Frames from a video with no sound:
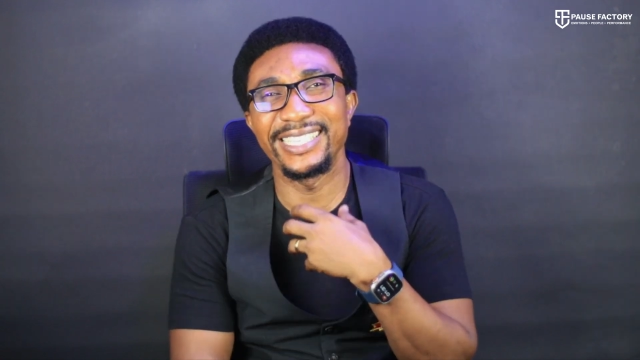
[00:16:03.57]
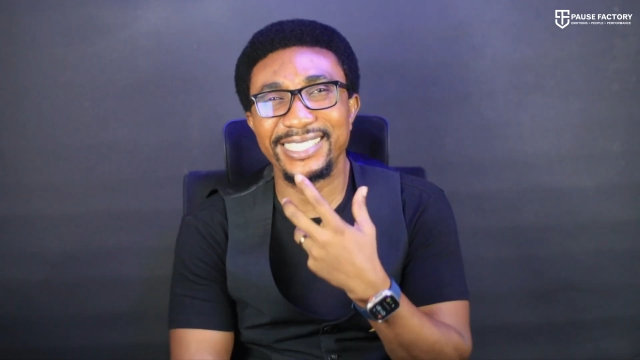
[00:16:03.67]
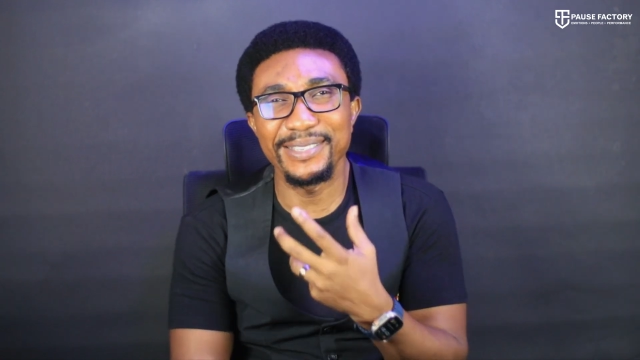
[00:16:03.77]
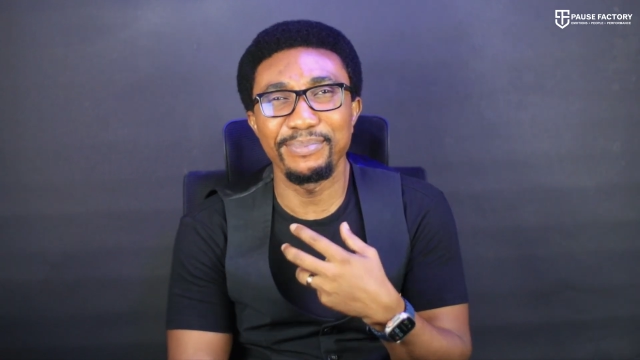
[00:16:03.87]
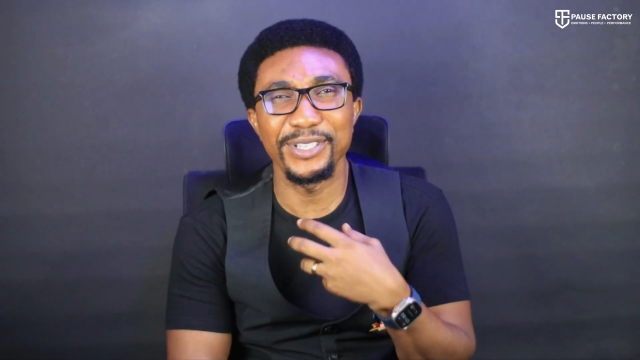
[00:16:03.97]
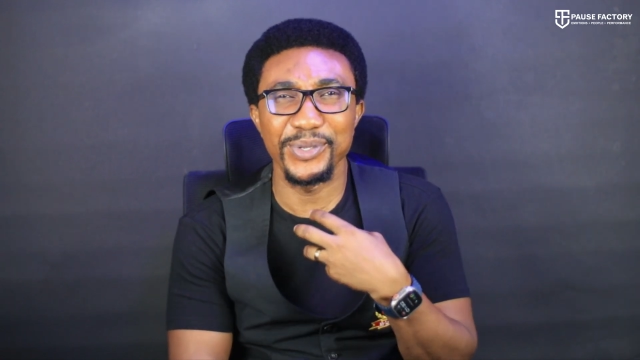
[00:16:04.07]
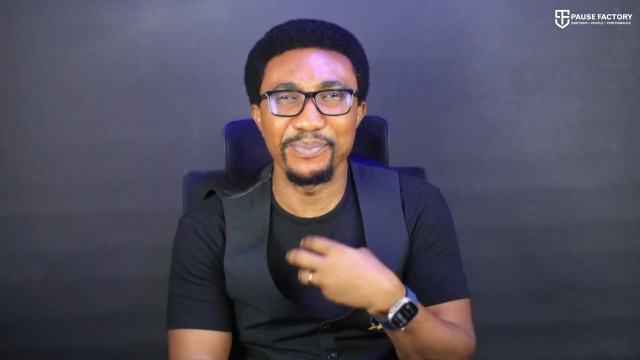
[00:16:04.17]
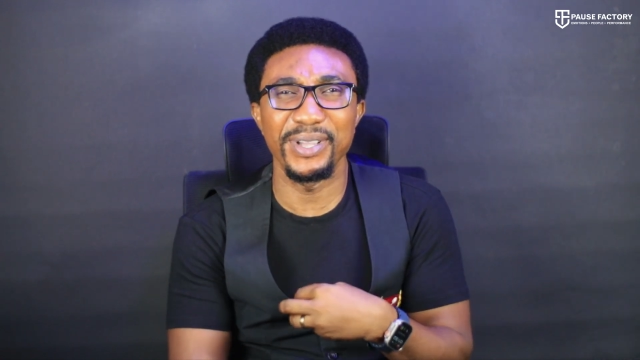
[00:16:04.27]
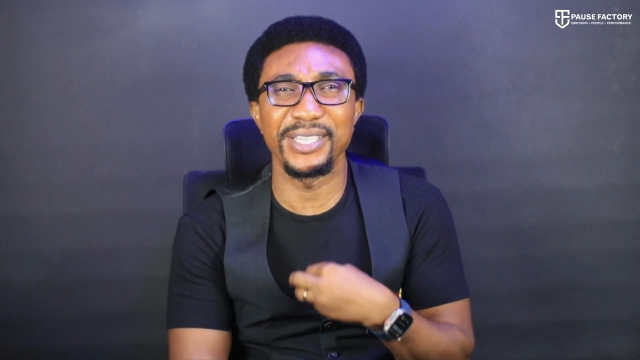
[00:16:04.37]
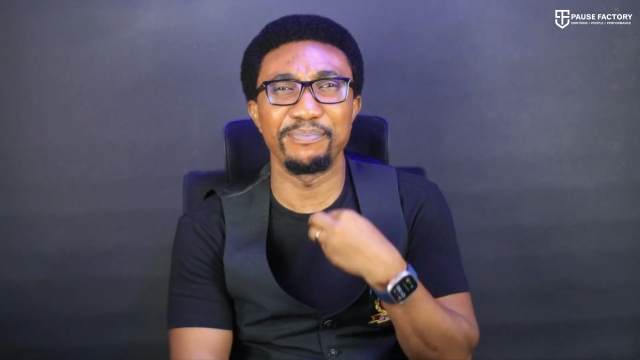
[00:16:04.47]
is simply to
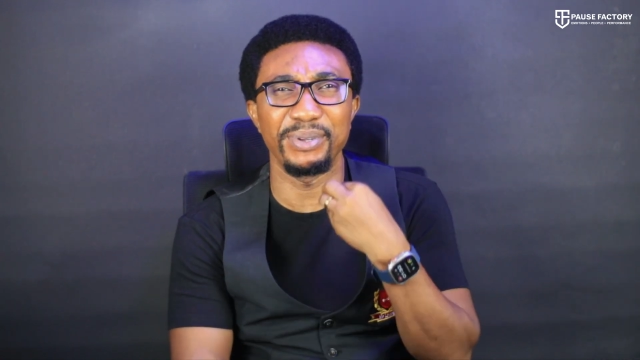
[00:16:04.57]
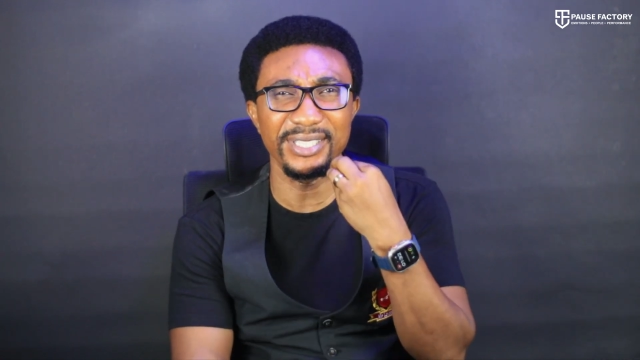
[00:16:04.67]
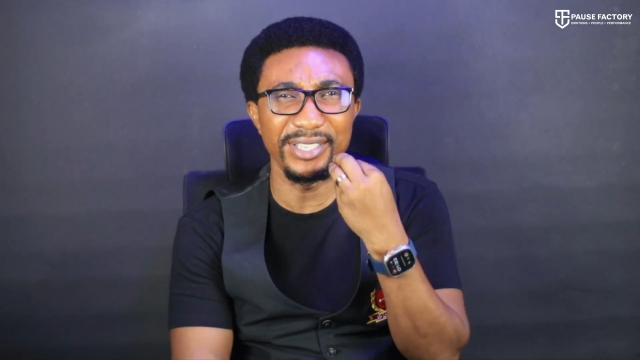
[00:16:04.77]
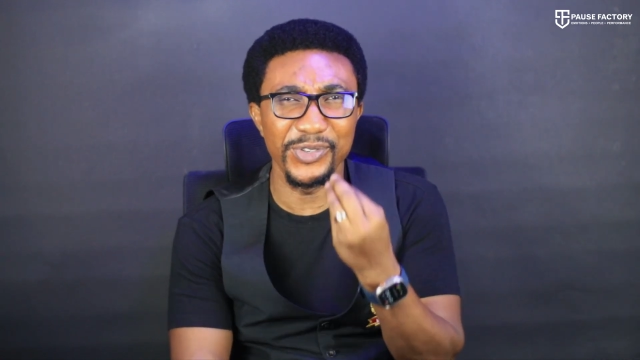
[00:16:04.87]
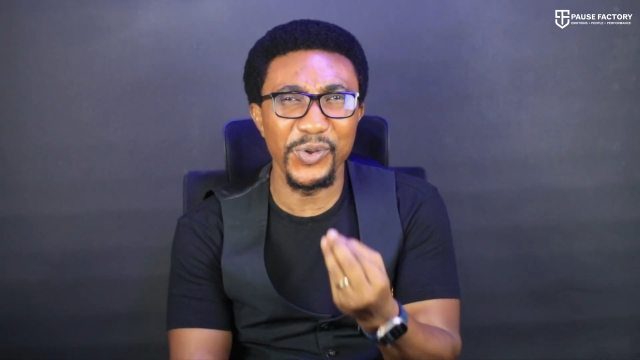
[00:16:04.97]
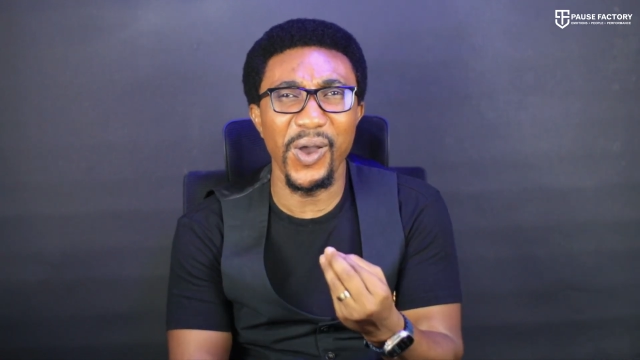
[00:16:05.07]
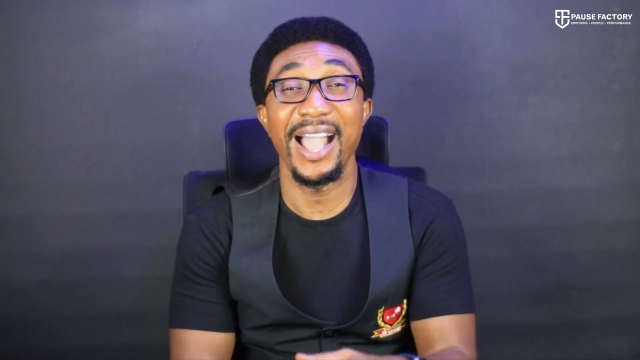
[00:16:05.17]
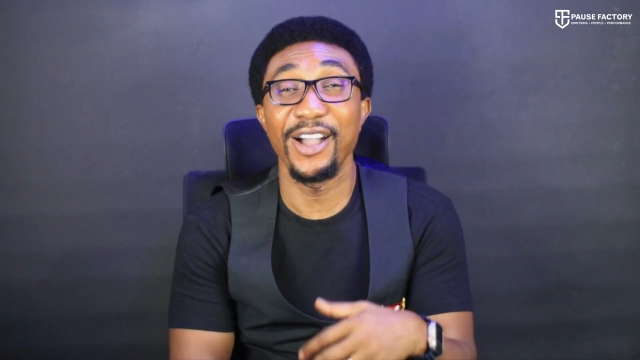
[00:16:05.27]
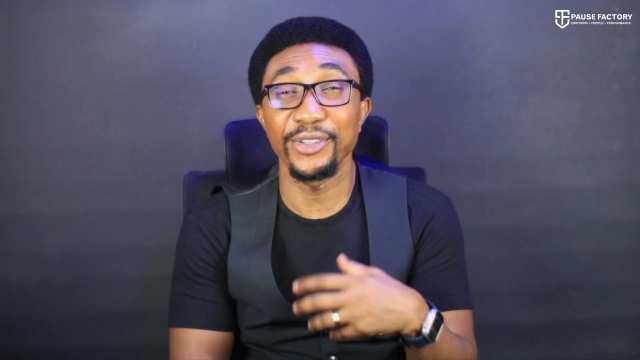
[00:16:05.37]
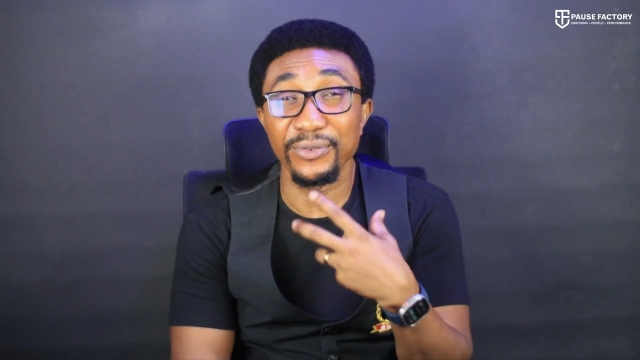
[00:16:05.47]
make the person know
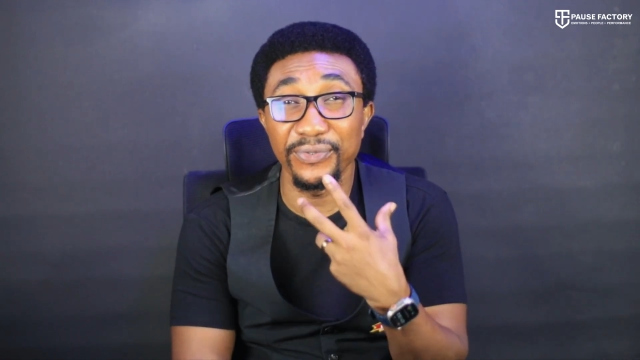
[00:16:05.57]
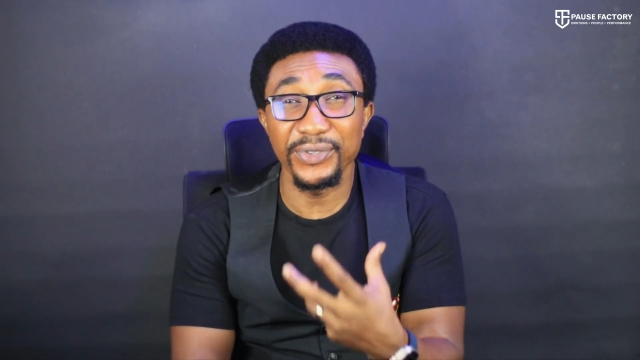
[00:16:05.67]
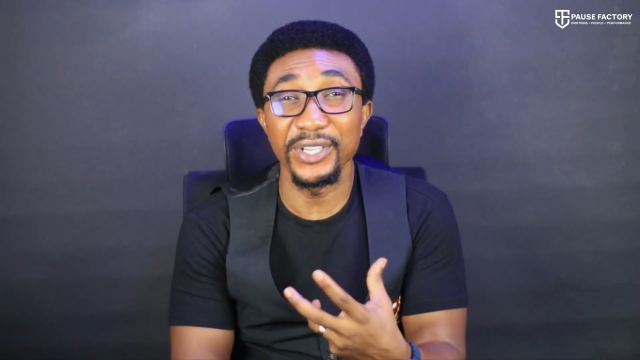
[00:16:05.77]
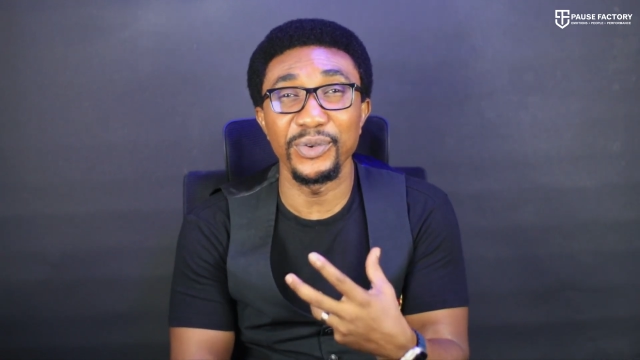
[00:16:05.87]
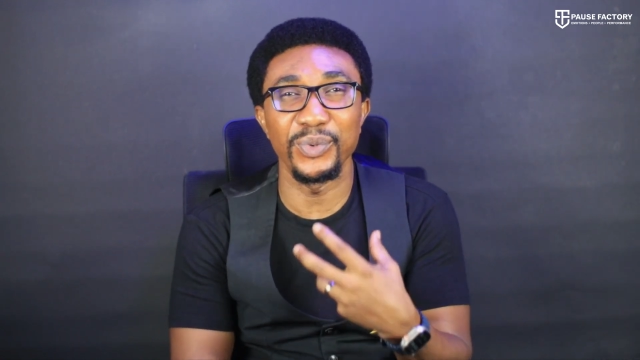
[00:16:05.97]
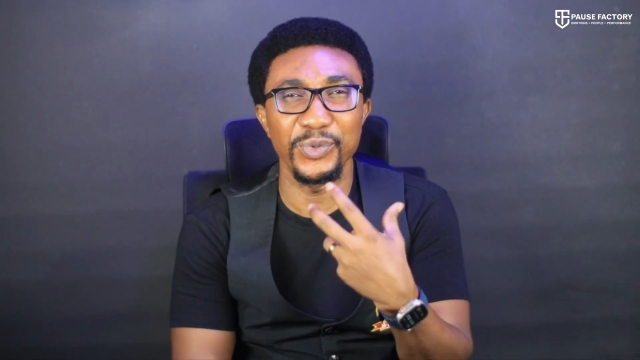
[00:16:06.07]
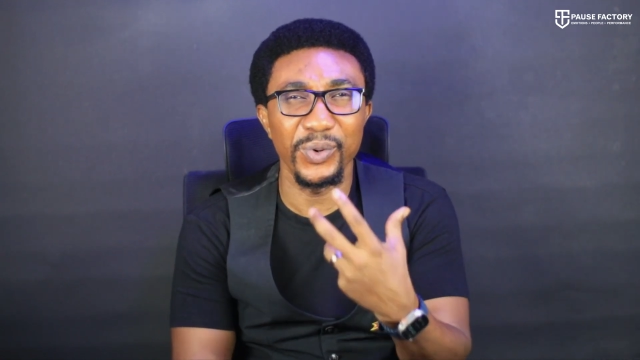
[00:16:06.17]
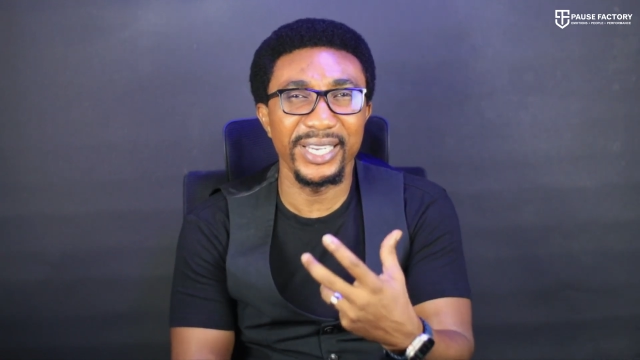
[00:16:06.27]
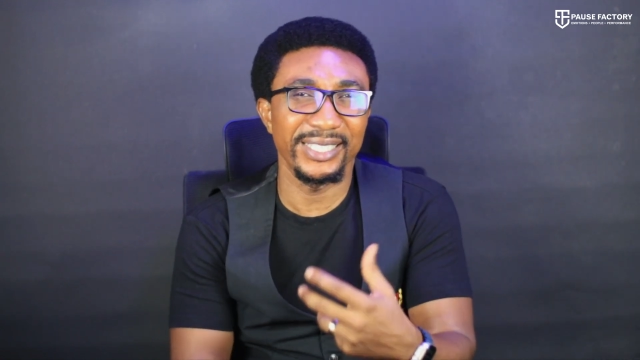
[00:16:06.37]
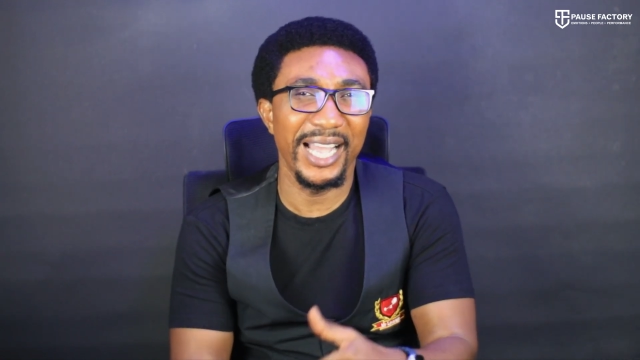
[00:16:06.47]
how you feel with
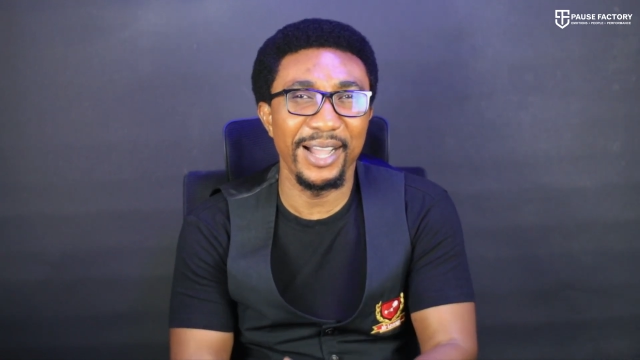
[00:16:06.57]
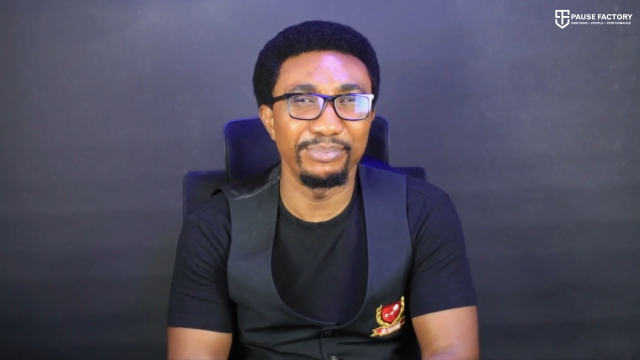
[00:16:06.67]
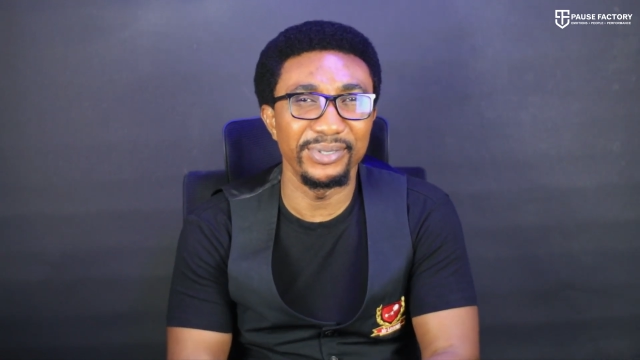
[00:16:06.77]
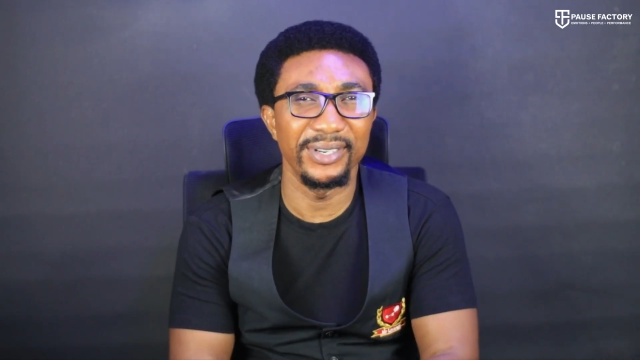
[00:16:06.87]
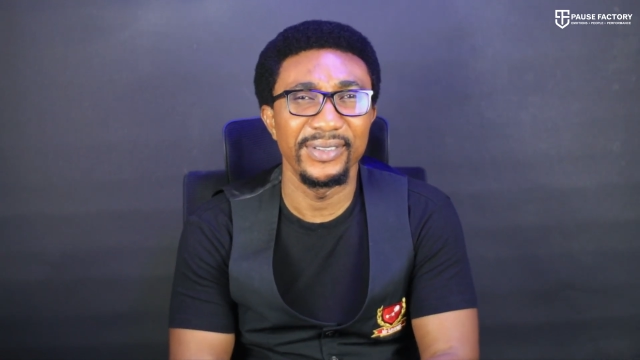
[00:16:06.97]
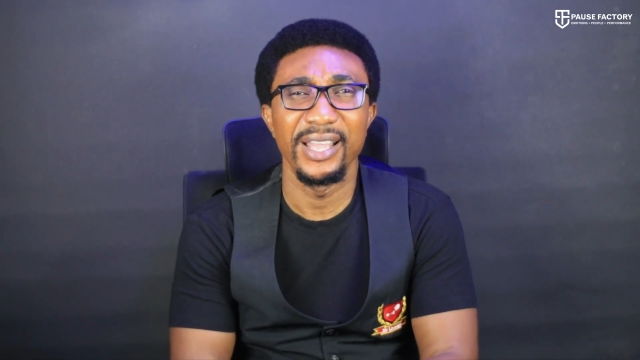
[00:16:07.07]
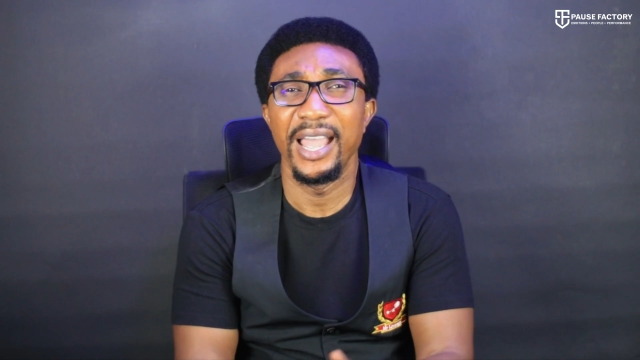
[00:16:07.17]
what has happened.